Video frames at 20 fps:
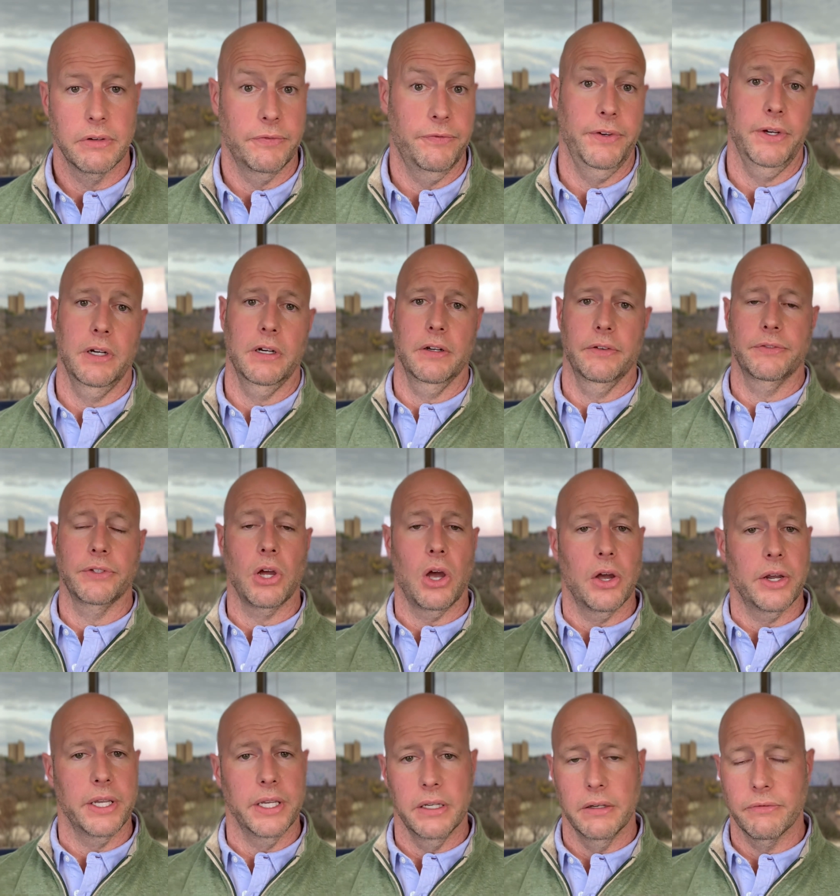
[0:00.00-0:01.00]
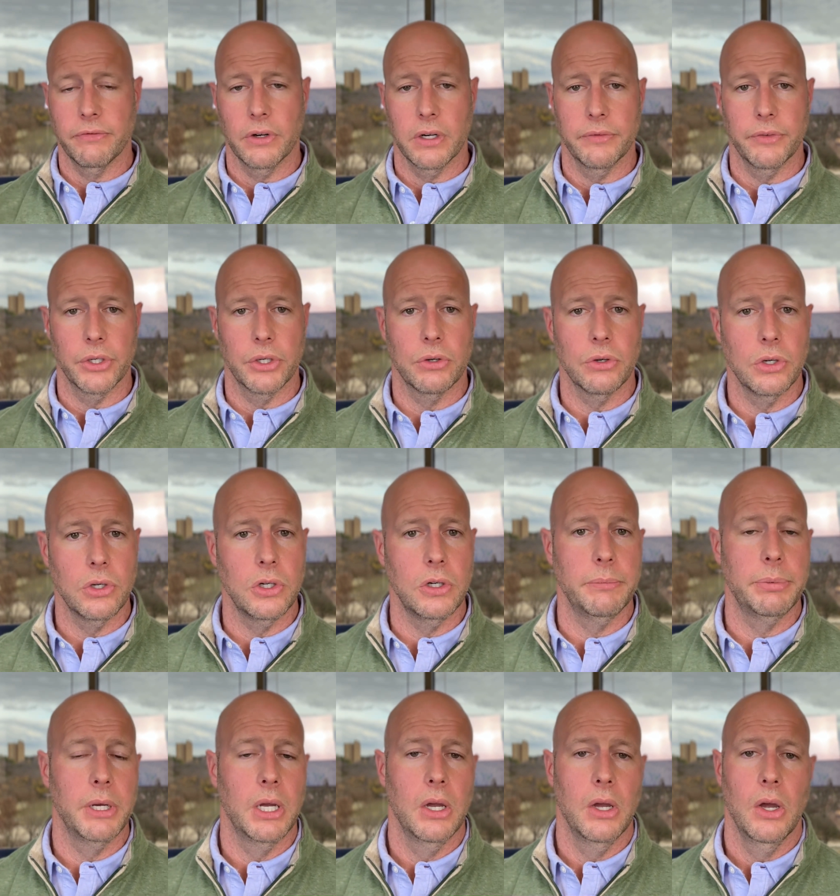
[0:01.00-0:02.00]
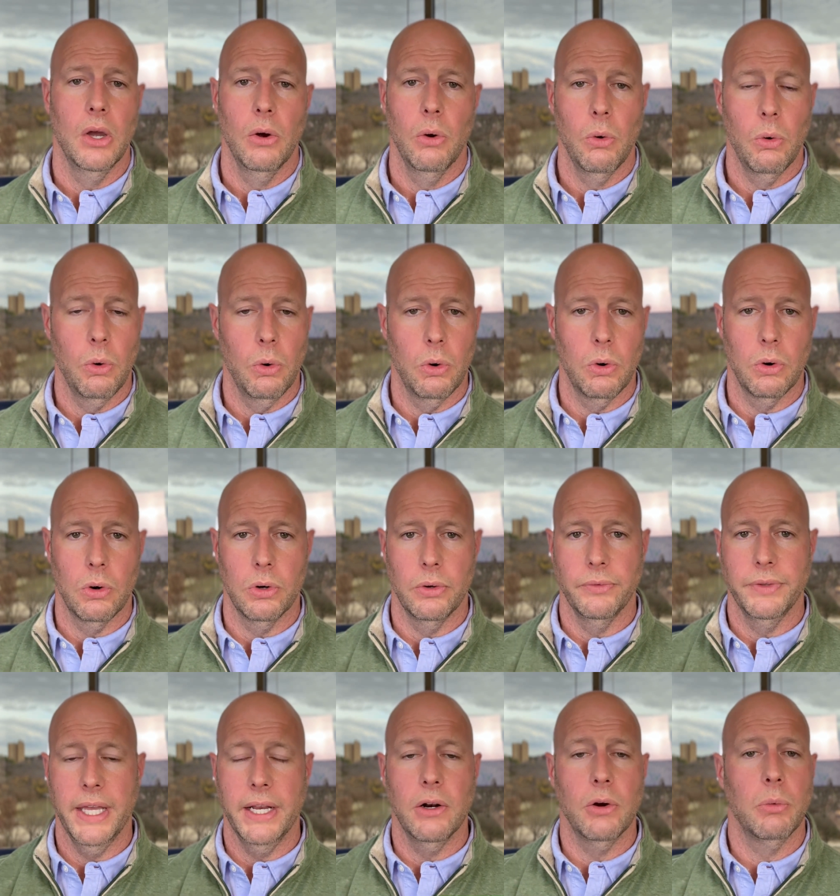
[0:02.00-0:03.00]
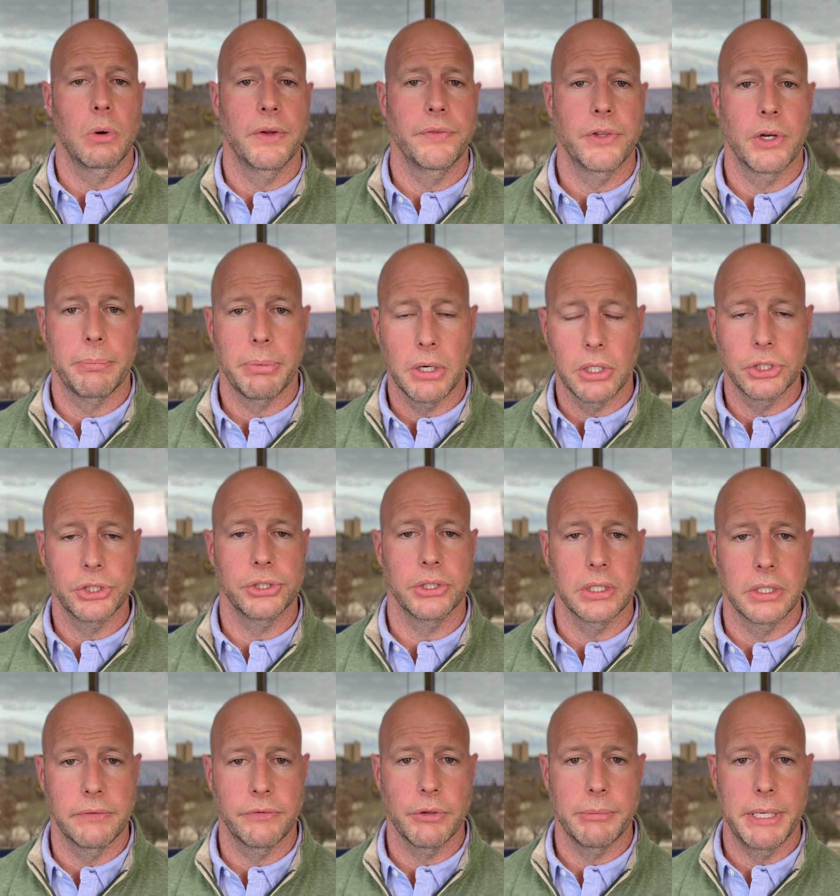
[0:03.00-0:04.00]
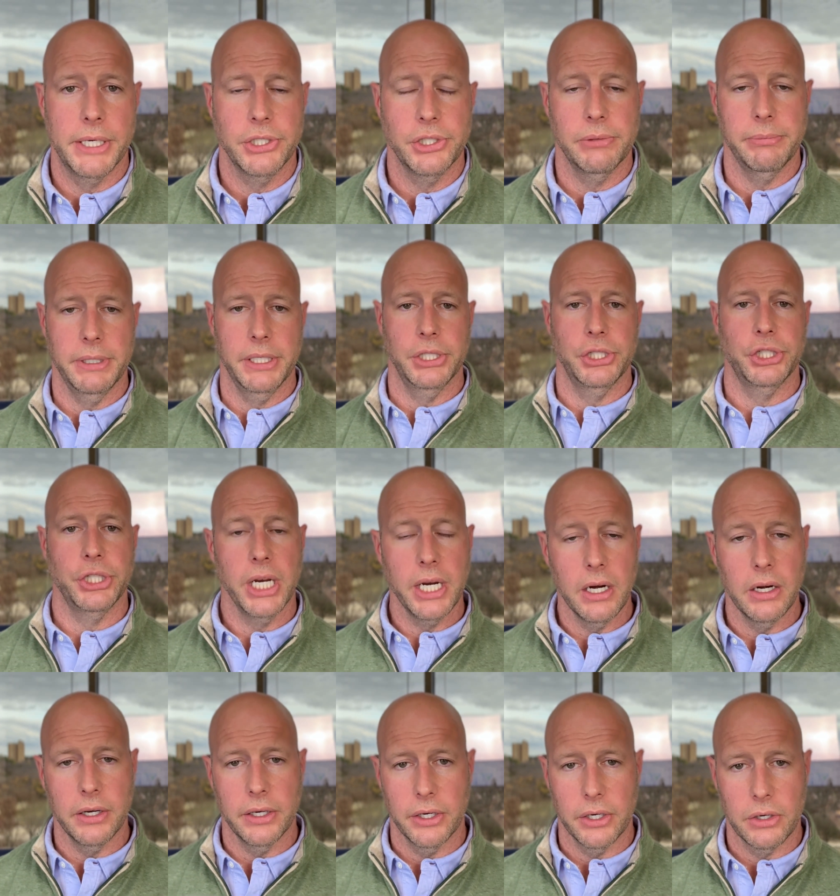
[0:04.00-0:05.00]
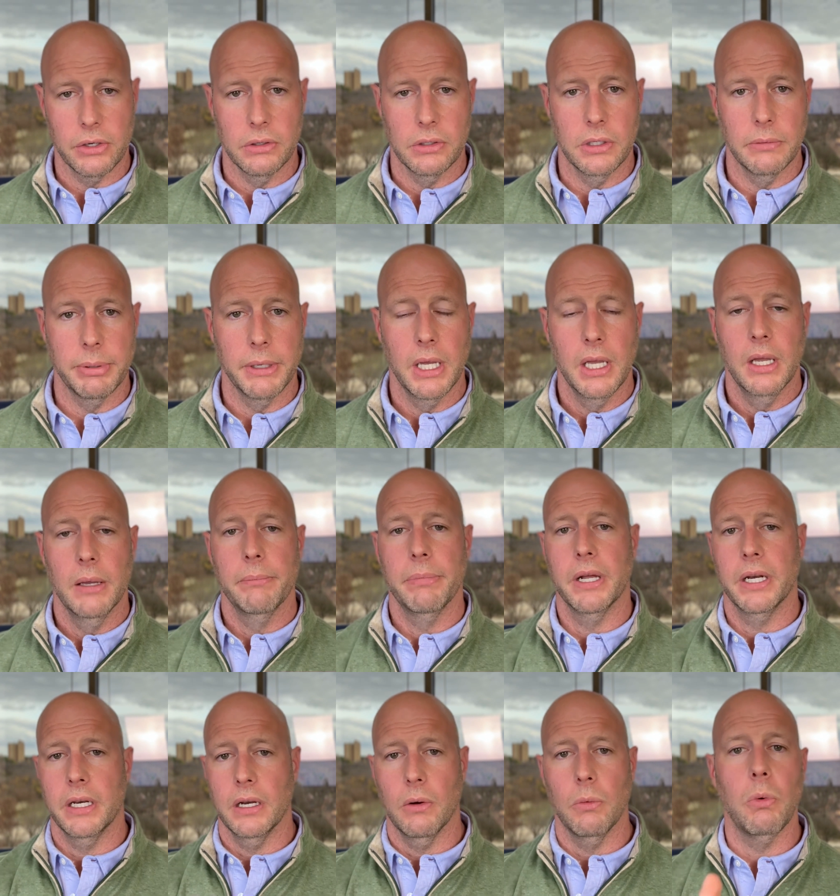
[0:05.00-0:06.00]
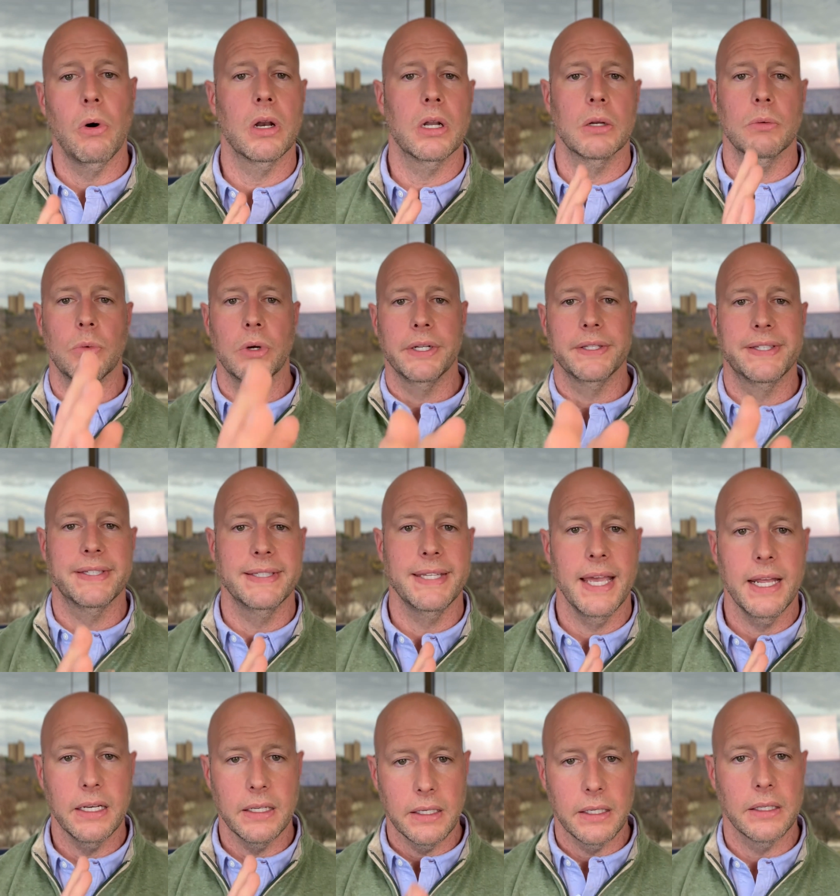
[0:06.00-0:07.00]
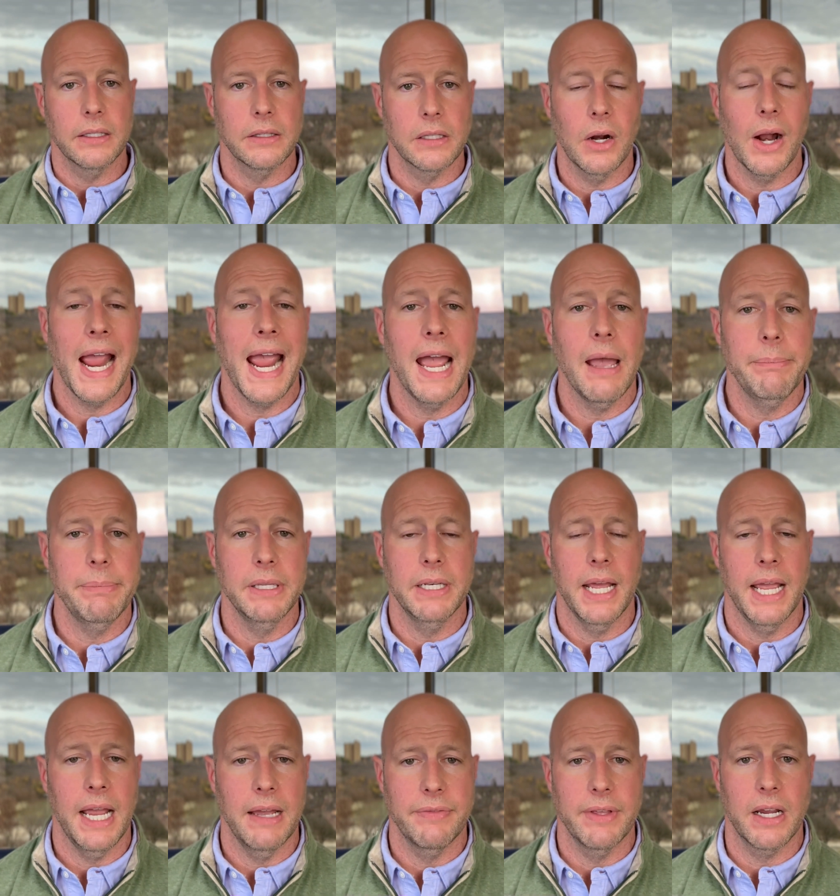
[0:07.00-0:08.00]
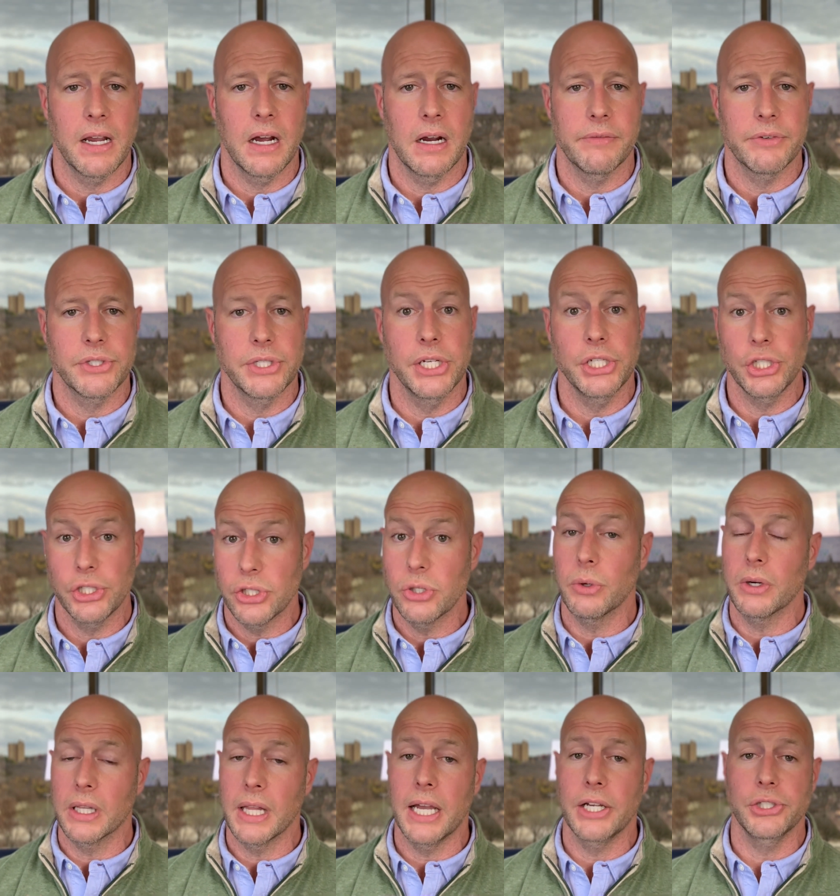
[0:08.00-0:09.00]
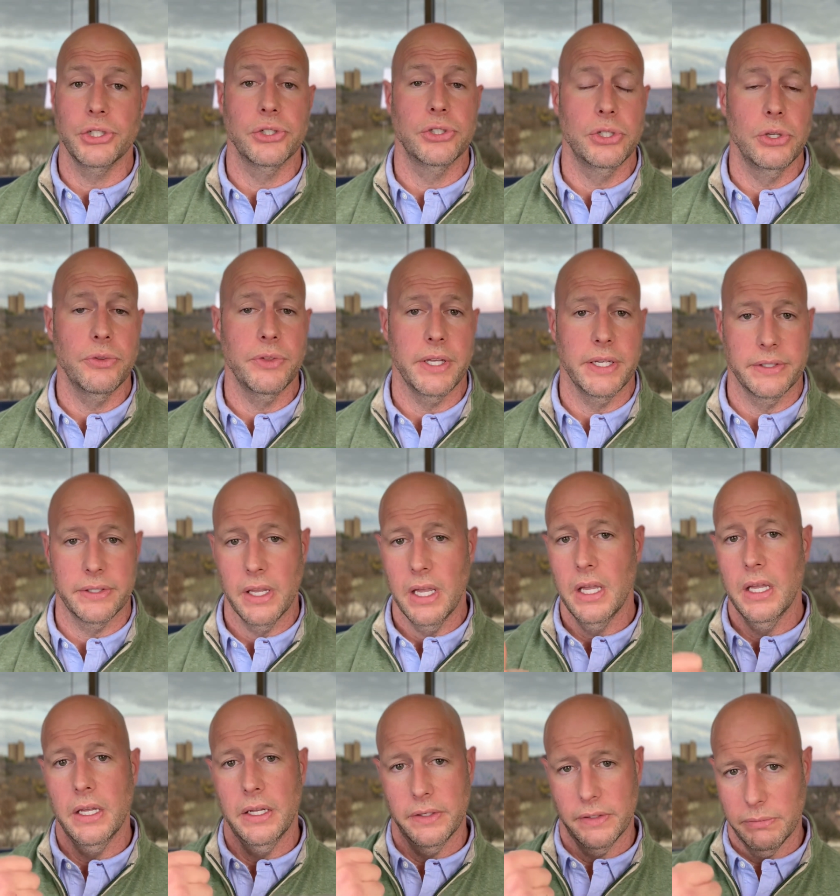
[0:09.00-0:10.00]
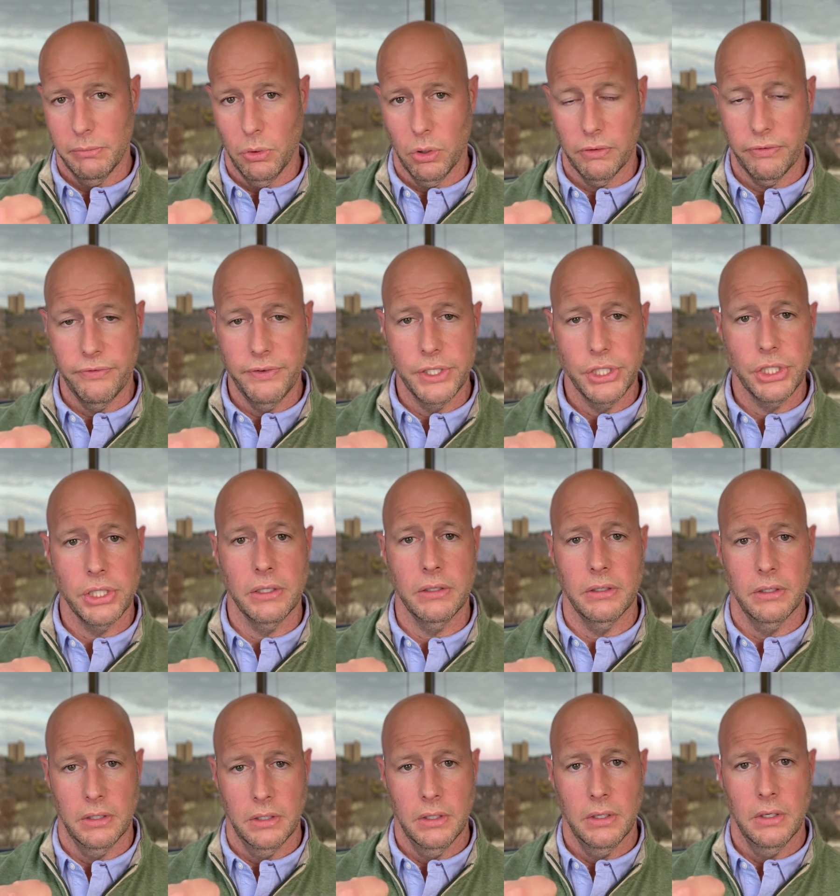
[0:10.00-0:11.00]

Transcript: fear of talking in front of a group, or they don't want their personal information being shared in a group. But in a one-on-one setting, they're happy to have that conversation. So it allows you two things. It's more efficient